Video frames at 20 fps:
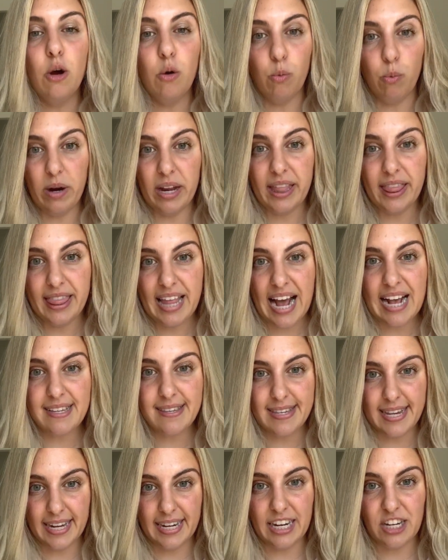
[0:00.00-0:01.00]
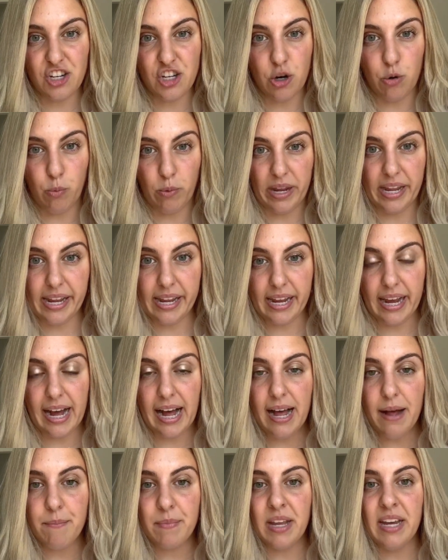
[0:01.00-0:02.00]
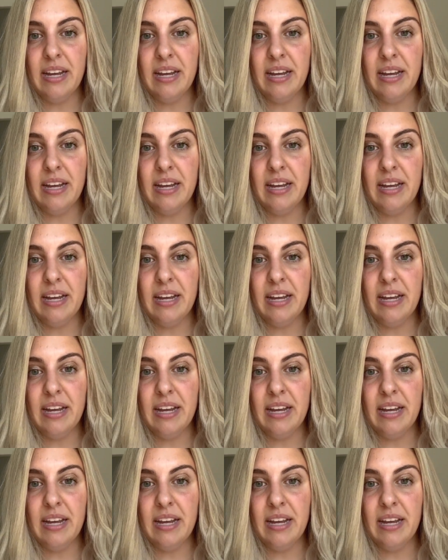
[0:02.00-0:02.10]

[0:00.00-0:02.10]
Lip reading: with that signature wig cut.